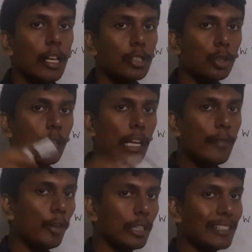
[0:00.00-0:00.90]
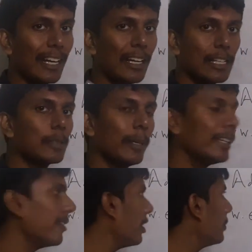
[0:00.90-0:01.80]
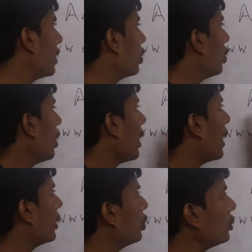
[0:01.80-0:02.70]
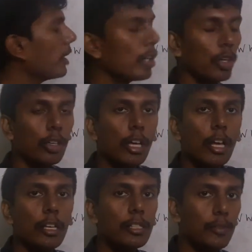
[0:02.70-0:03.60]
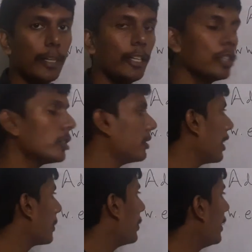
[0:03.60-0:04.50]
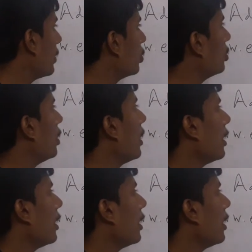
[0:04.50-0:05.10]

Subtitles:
So the link for the channel has been given below, and do check out his videos, they are pretty cool.